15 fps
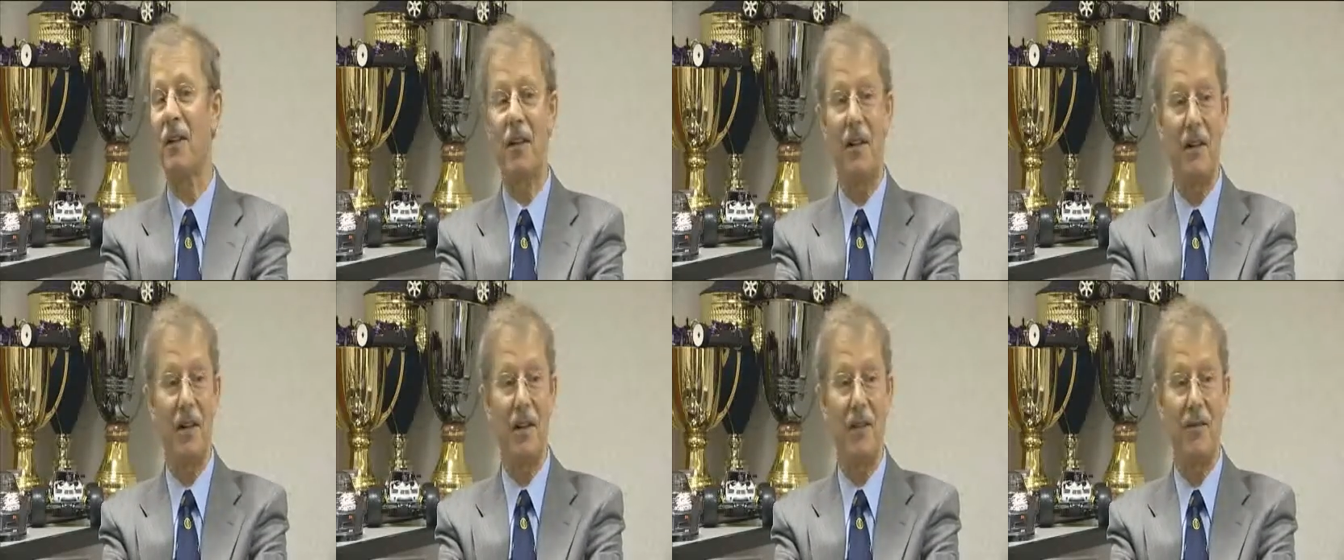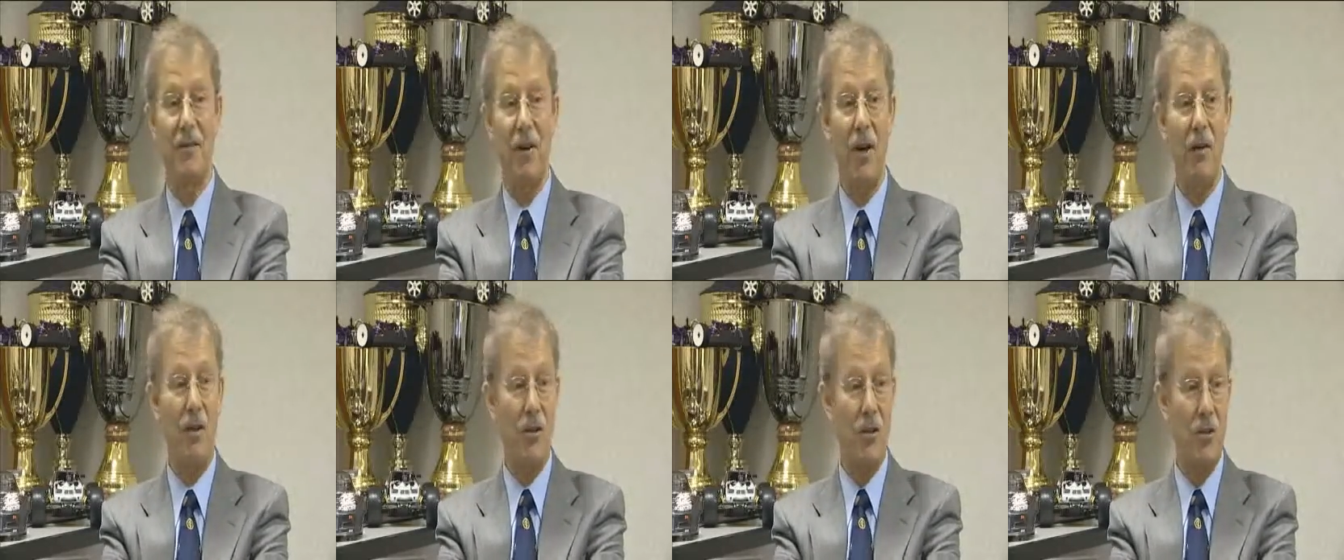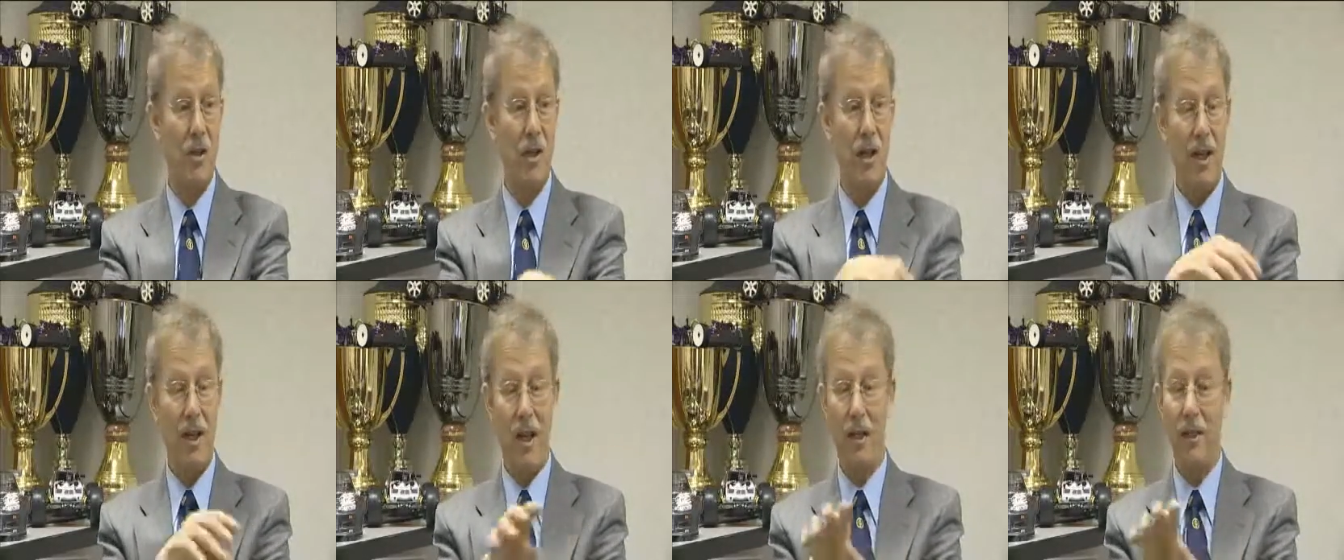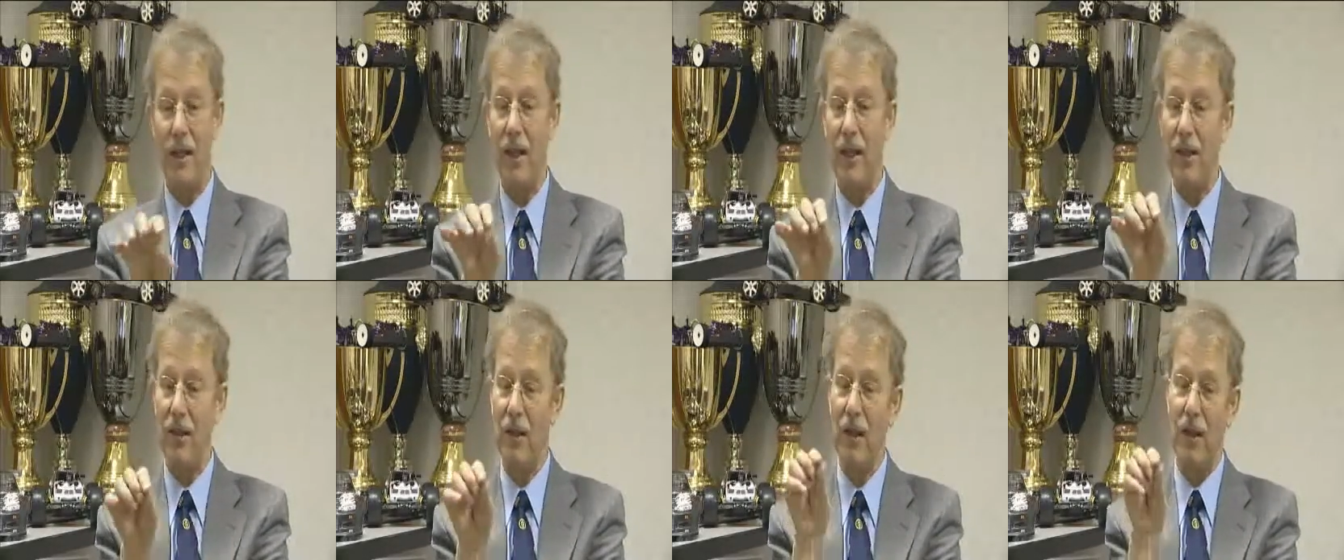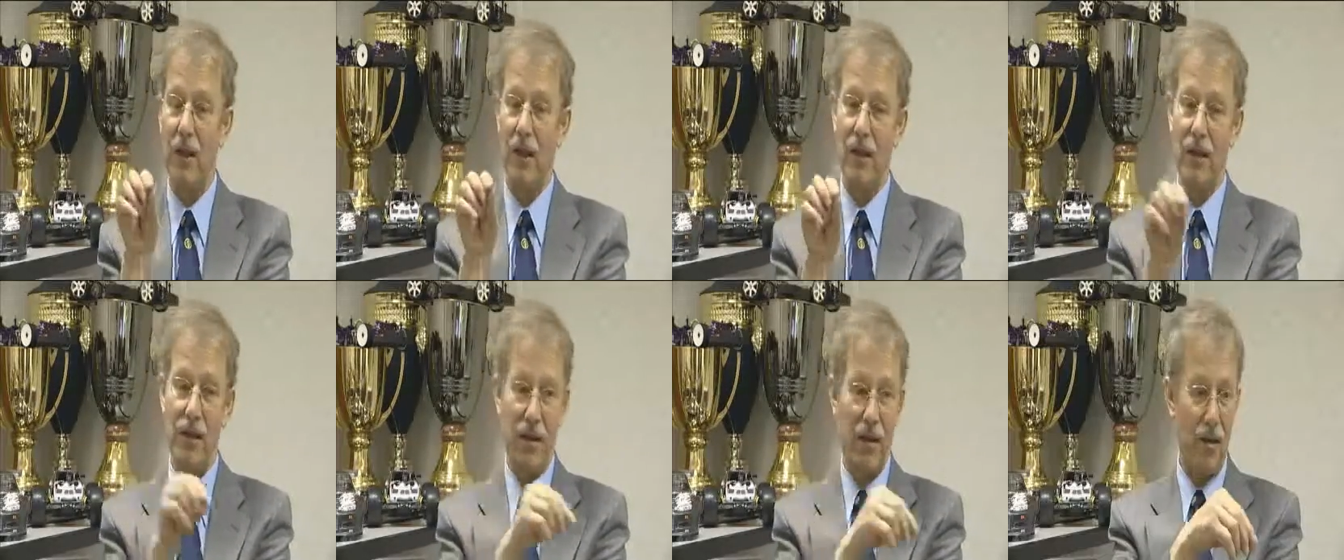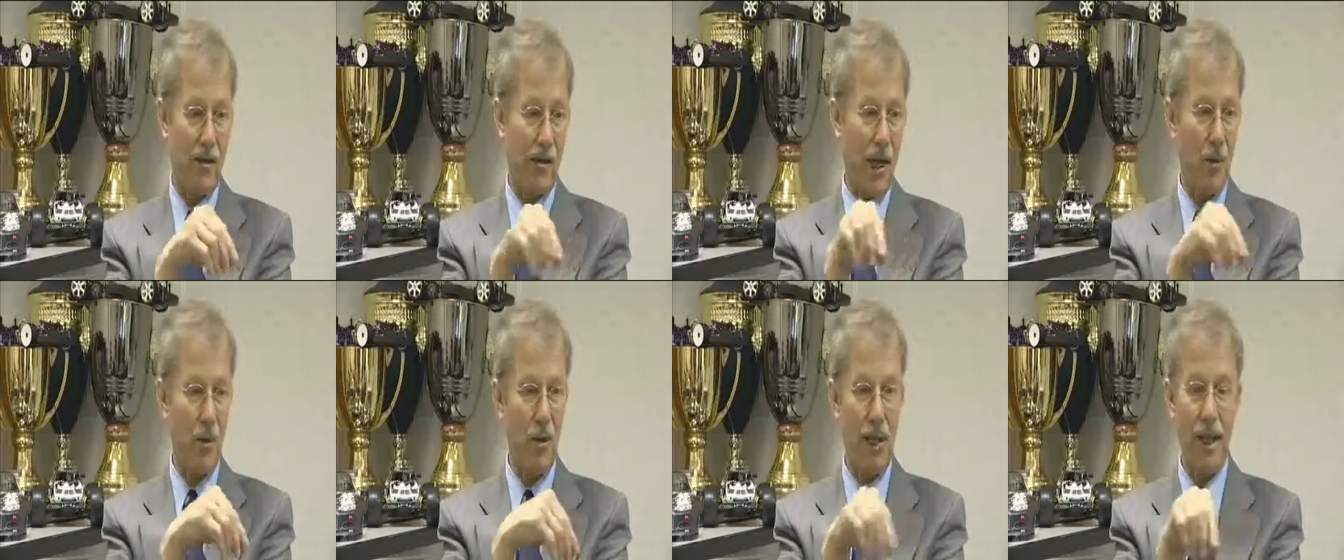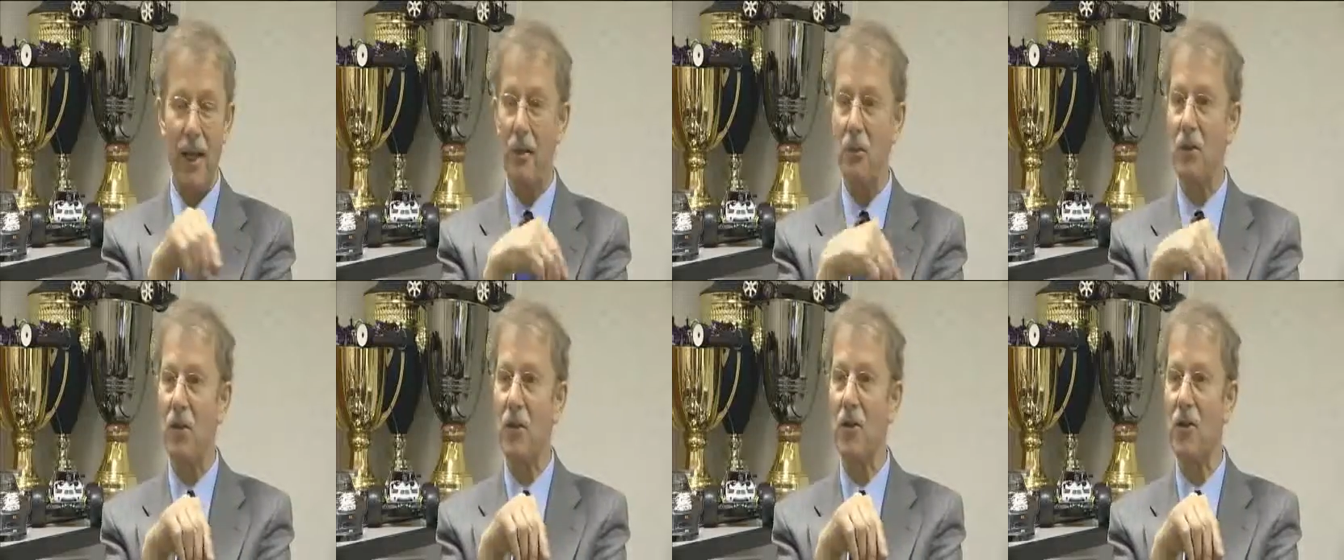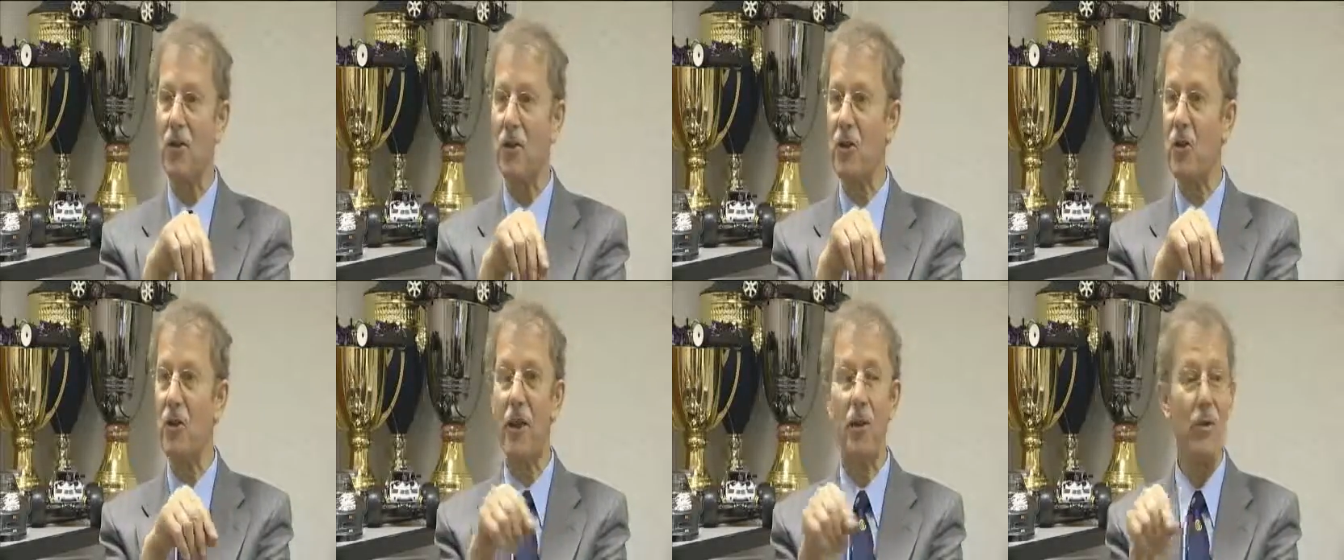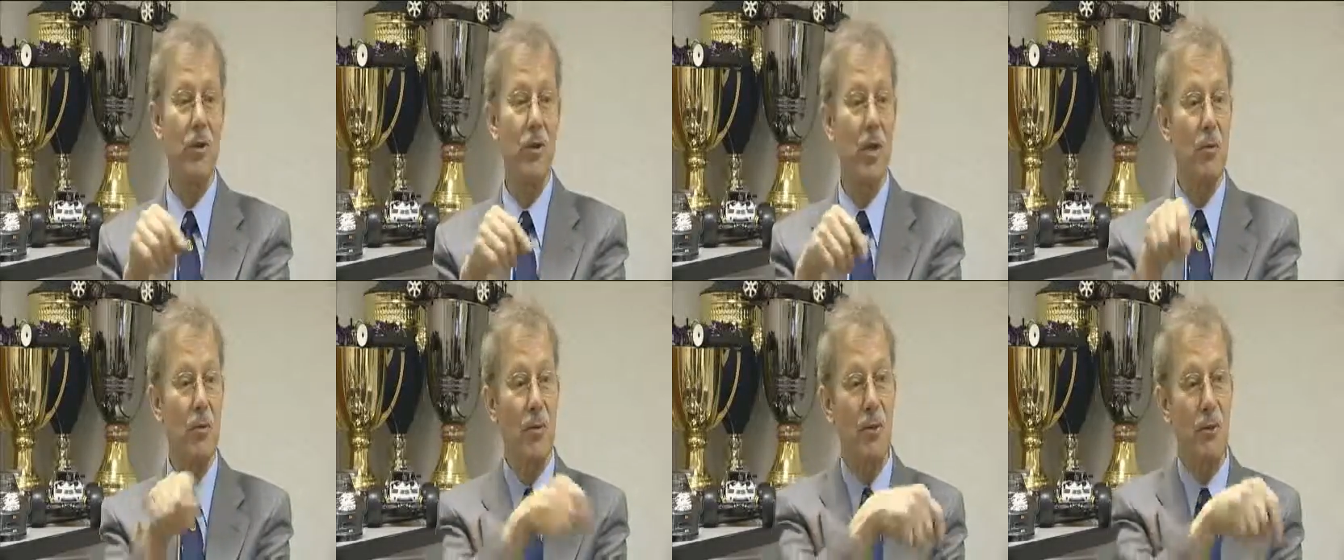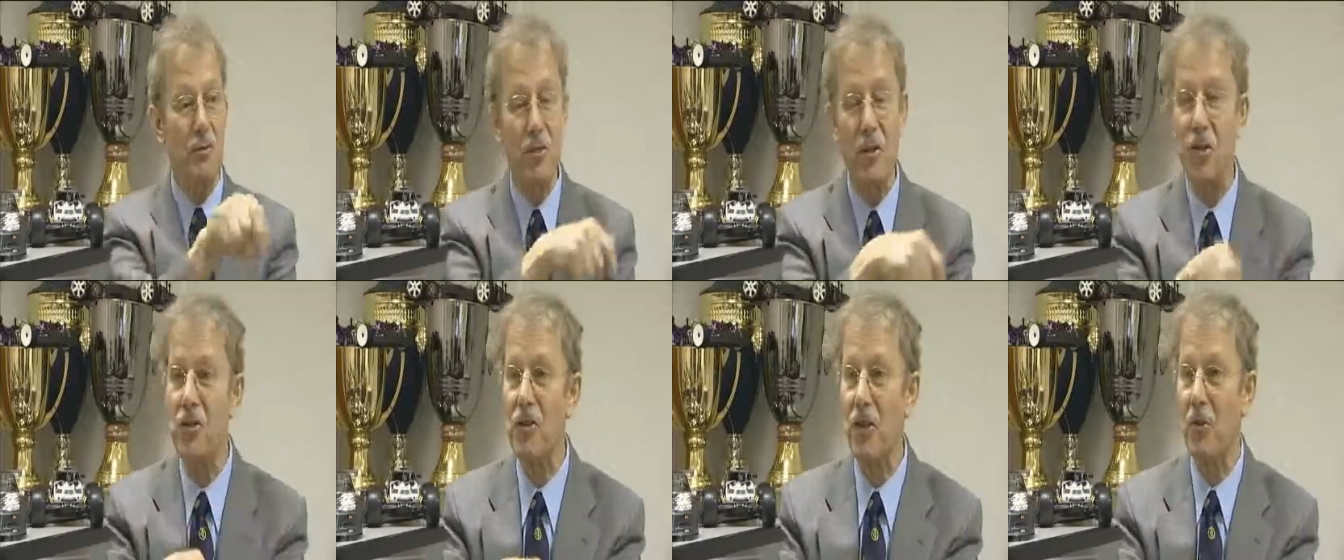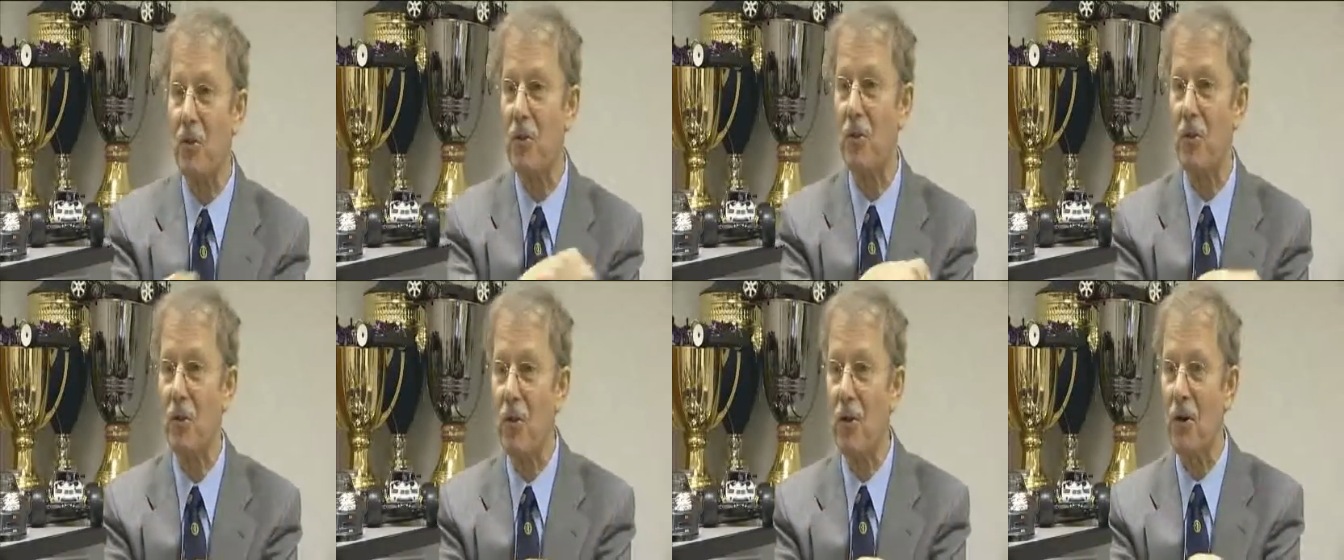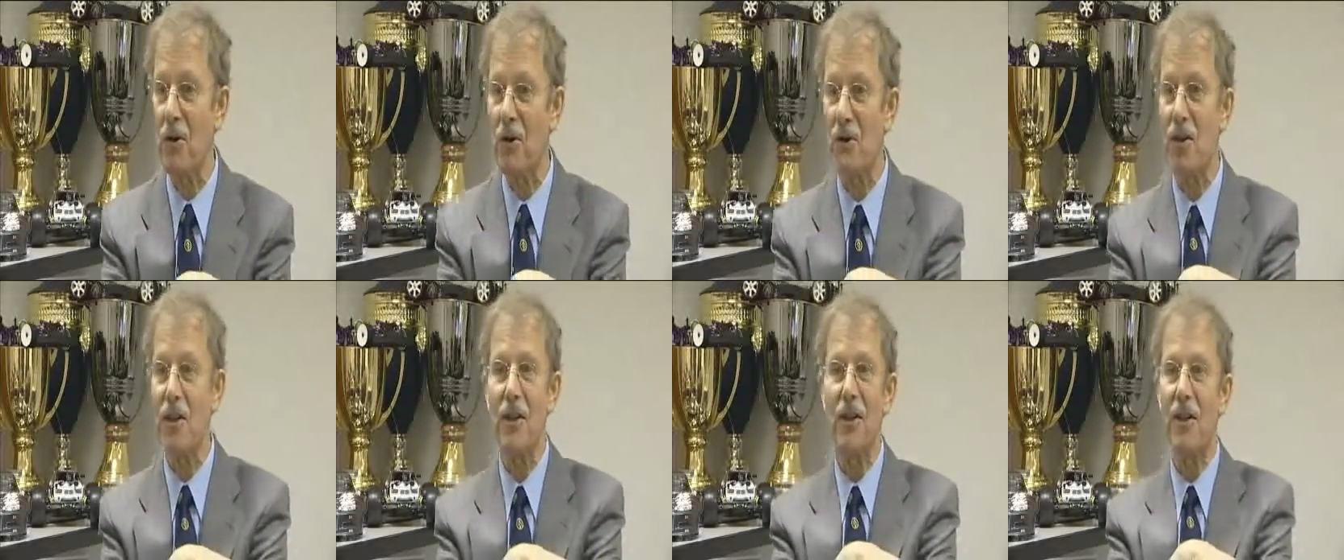And his father just had a little camel-haired brush, and all he would do is dust it with the brush.